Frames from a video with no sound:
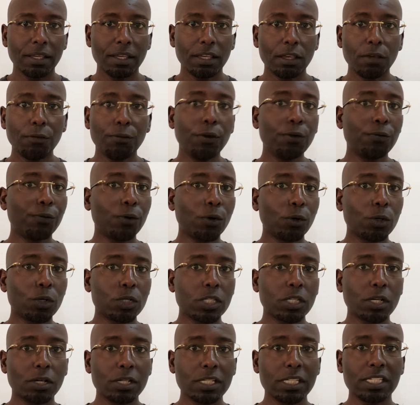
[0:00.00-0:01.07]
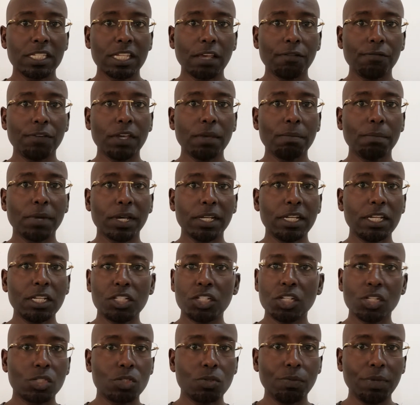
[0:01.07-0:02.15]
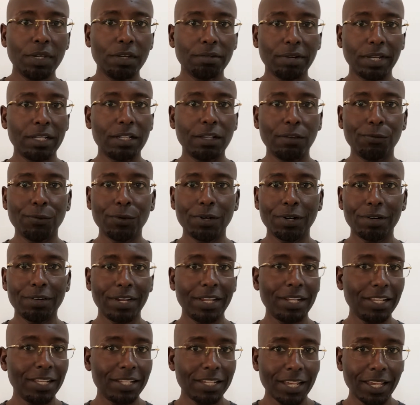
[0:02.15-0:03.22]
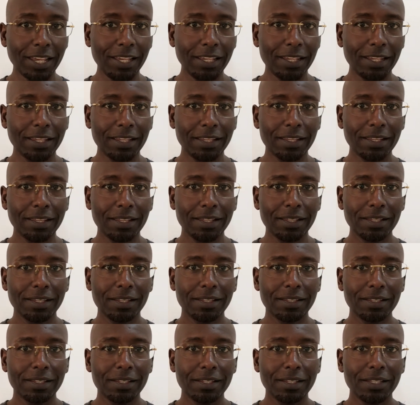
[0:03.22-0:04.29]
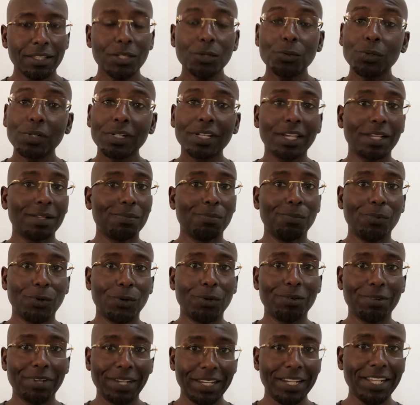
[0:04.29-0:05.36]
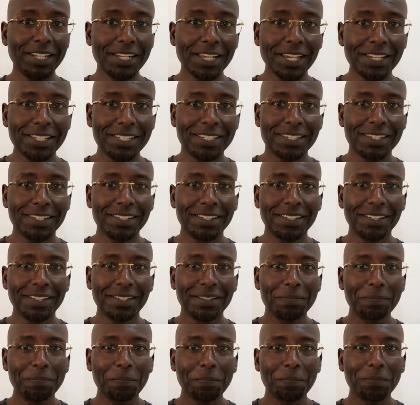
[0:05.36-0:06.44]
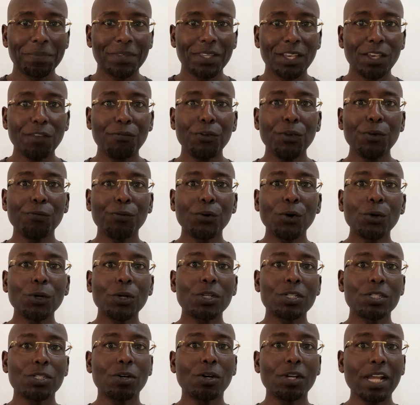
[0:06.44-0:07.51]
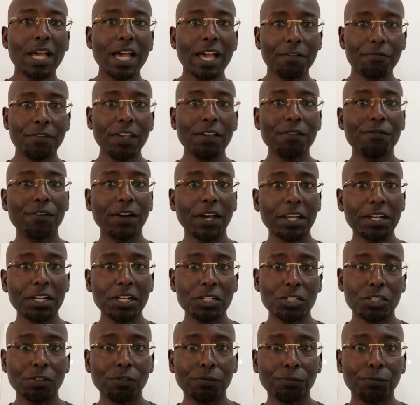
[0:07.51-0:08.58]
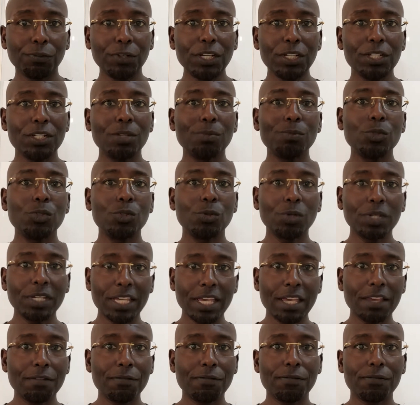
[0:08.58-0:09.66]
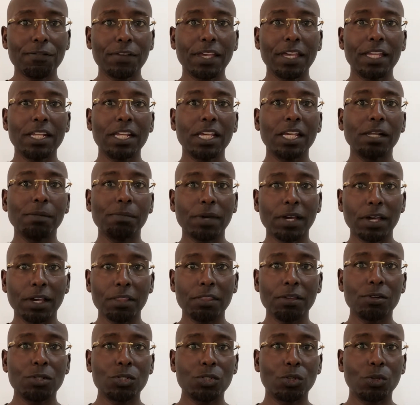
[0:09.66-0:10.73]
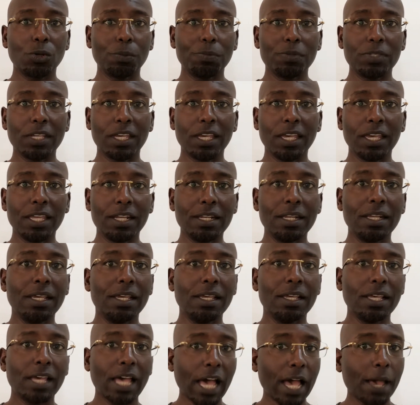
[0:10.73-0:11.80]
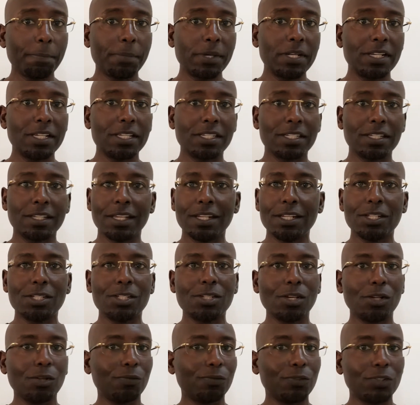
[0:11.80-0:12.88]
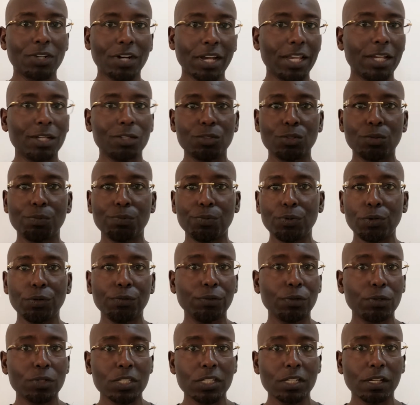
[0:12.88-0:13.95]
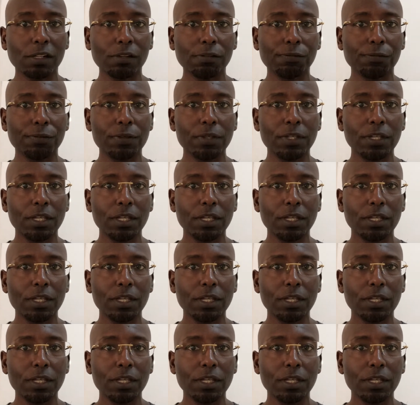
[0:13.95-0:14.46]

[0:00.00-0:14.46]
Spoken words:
If you focus on saving money just to be ready for a rainy day, you will get more rainy days. If you focus on having financial freedom to give and help others obtain happiness instead of trying to prove yourself,